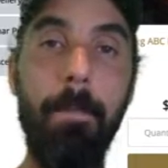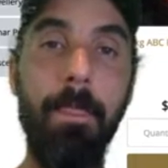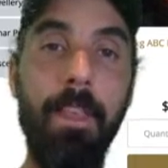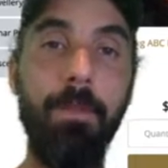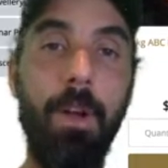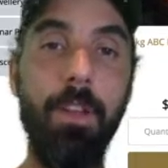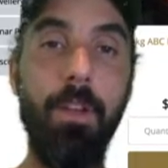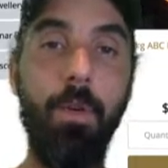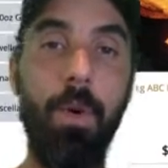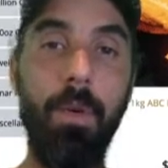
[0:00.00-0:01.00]
This one you
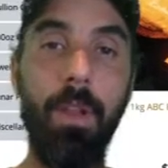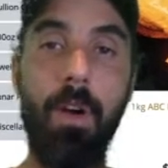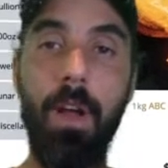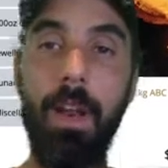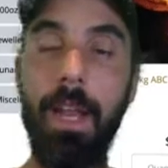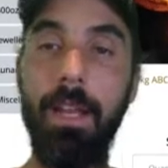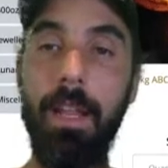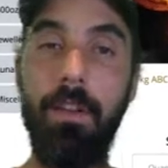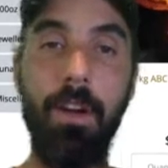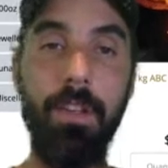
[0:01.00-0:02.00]
can order online, and
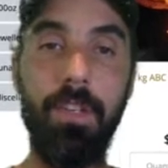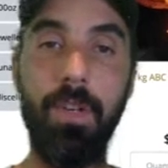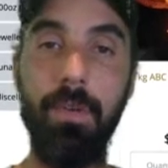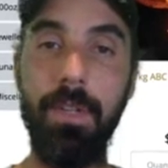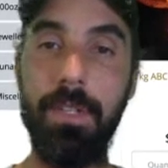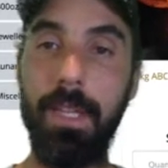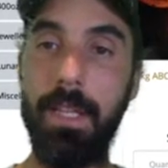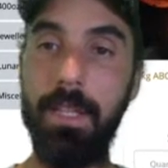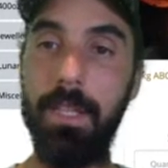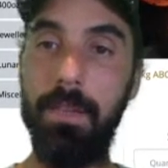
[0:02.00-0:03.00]
you've got insurance, and
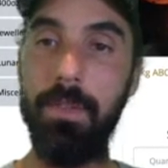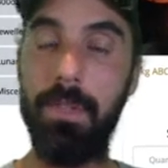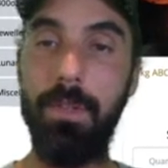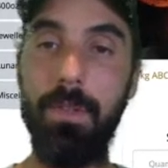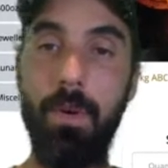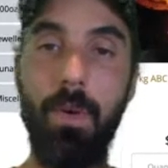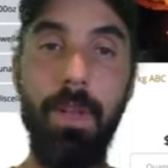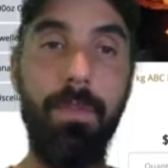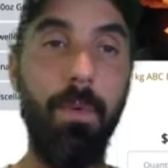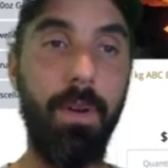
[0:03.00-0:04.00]
they deliver to your door
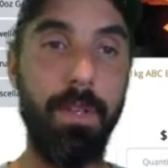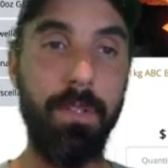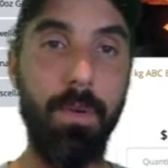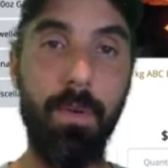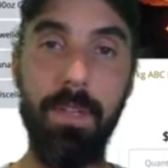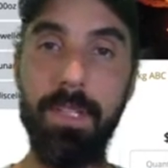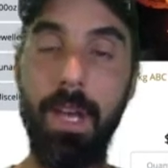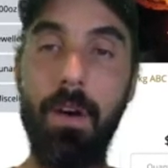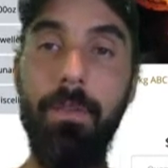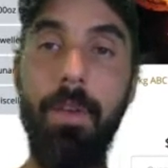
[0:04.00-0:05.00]
if you want to store it
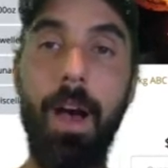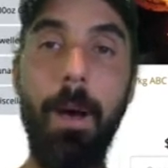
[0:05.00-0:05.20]
yourself.